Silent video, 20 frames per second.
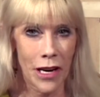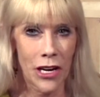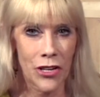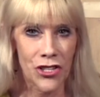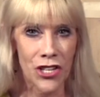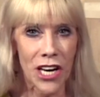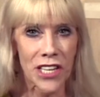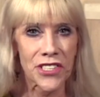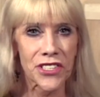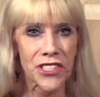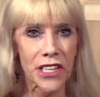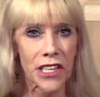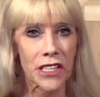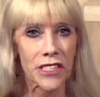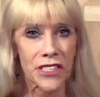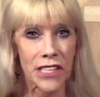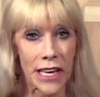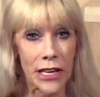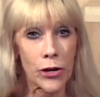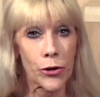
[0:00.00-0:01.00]
Jessica's
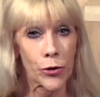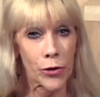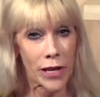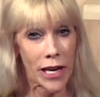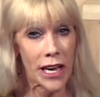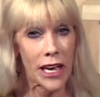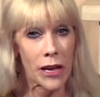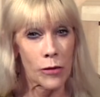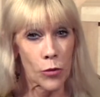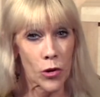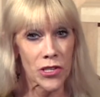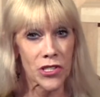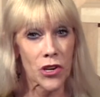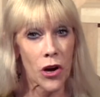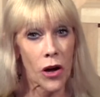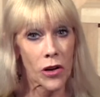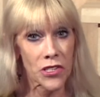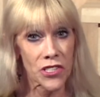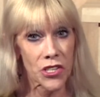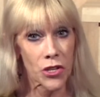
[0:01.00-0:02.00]
inner game was
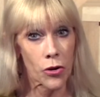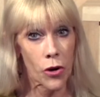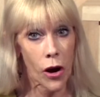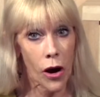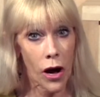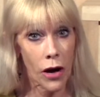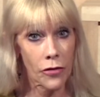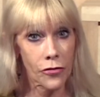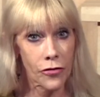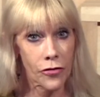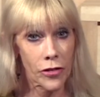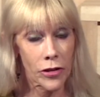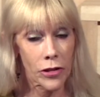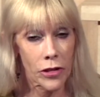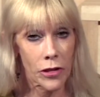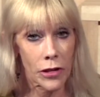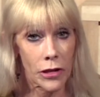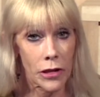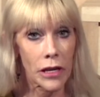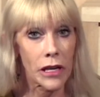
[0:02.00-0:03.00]
also off
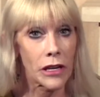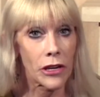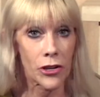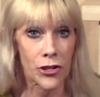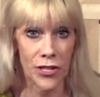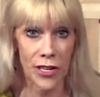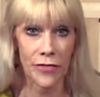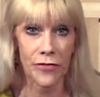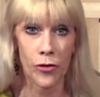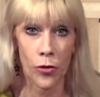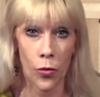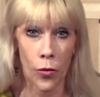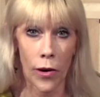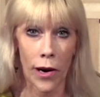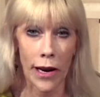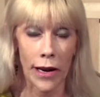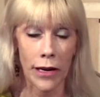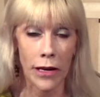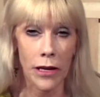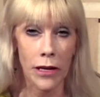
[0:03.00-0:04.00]
in a different
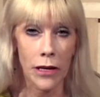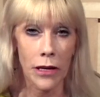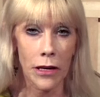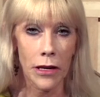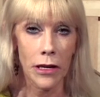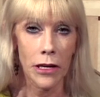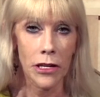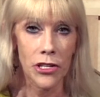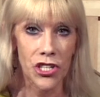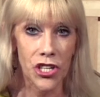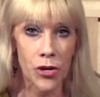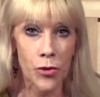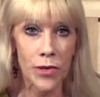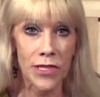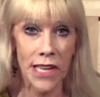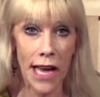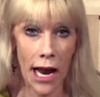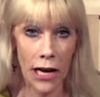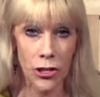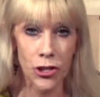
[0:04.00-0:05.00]
way. She was
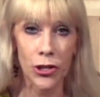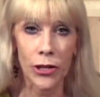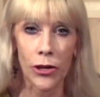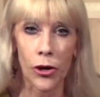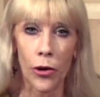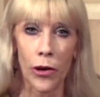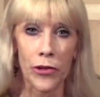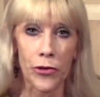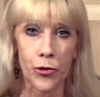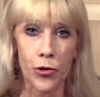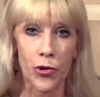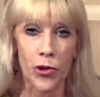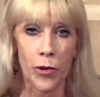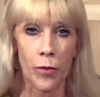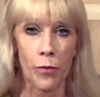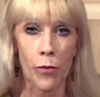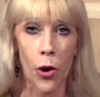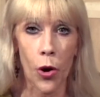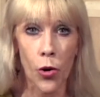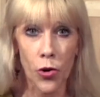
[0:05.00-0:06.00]
actually going through the
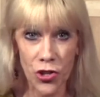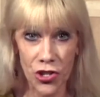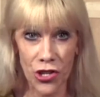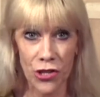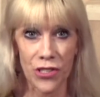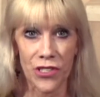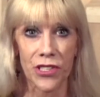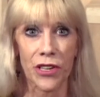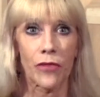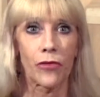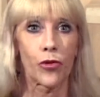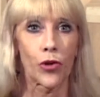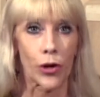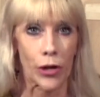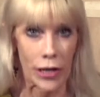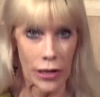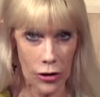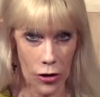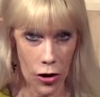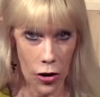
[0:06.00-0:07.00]
motions of
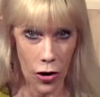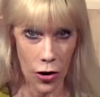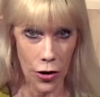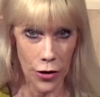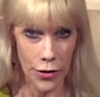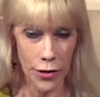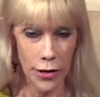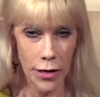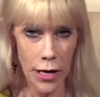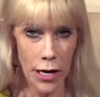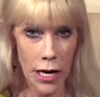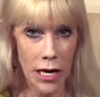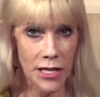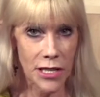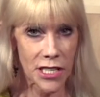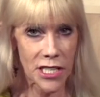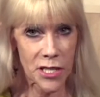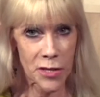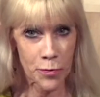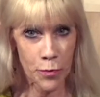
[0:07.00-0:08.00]
working hard,
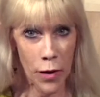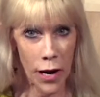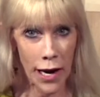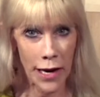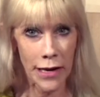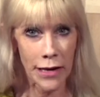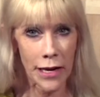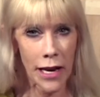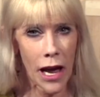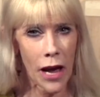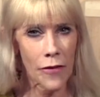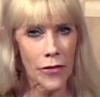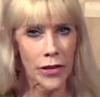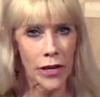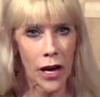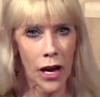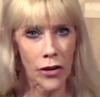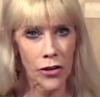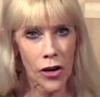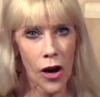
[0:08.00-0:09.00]
despite having
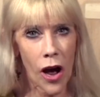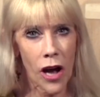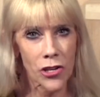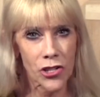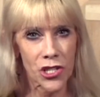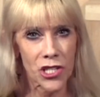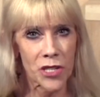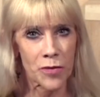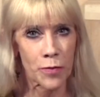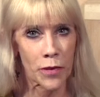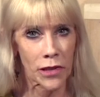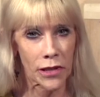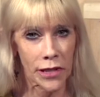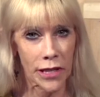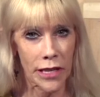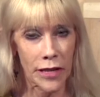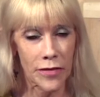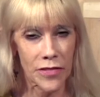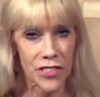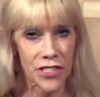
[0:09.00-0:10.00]
unconscious
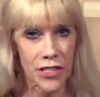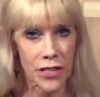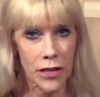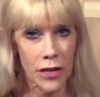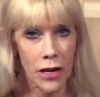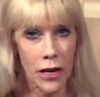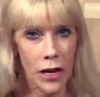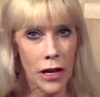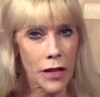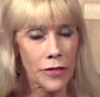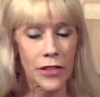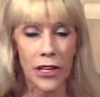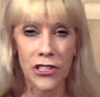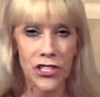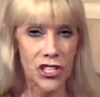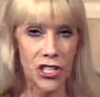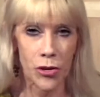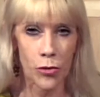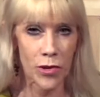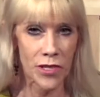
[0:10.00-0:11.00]
beliefs that
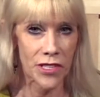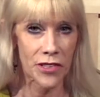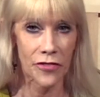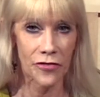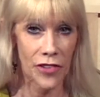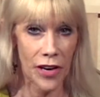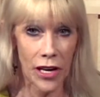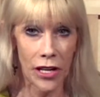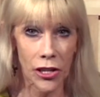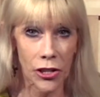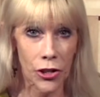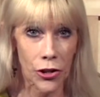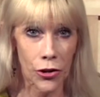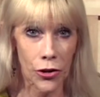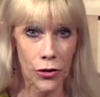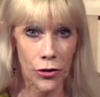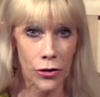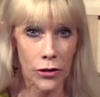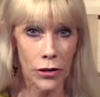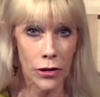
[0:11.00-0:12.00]
she was a
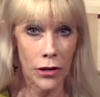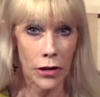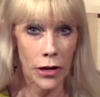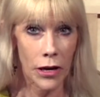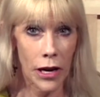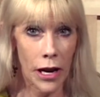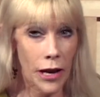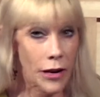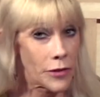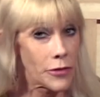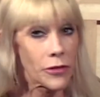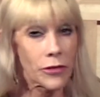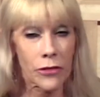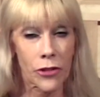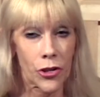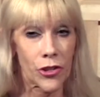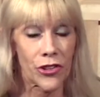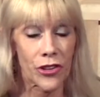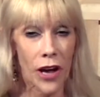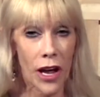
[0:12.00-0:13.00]
failure and
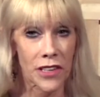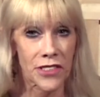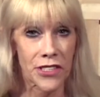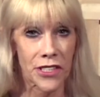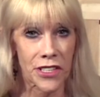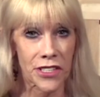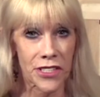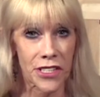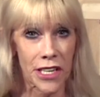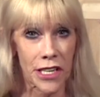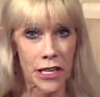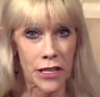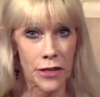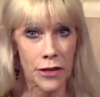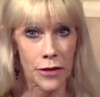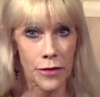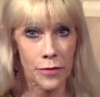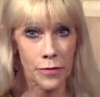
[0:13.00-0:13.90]
could not succeed.